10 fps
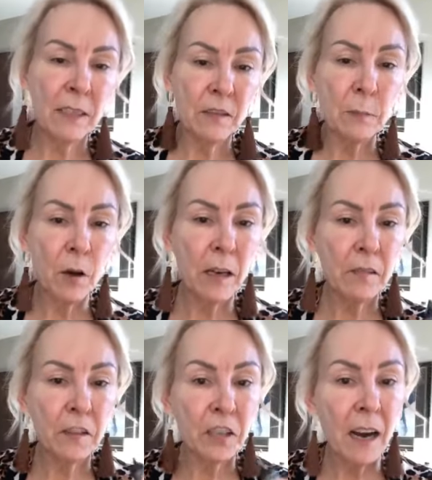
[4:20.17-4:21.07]
a different
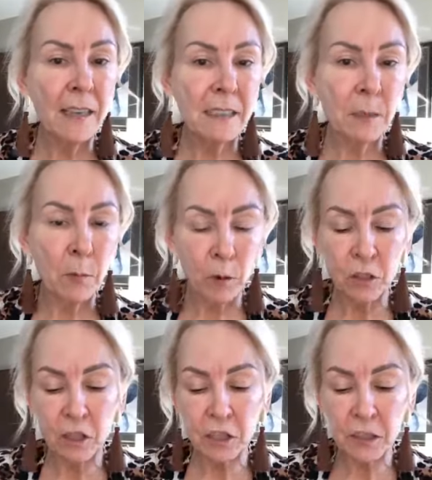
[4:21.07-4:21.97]
product for your eyes as
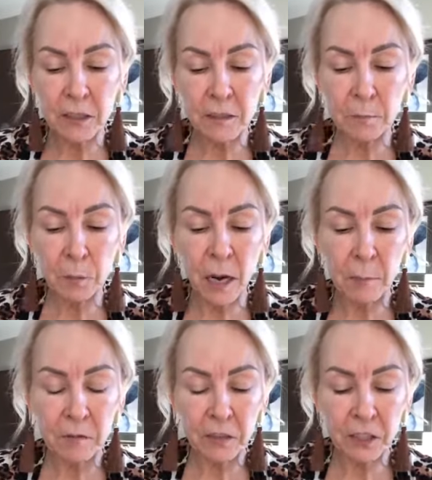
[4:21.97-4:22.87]
opposed to your
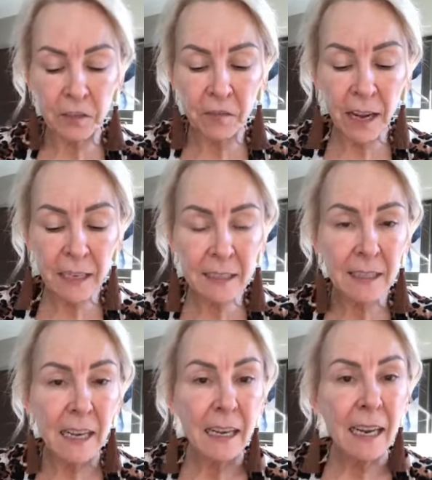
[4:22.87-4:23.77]
primer for your face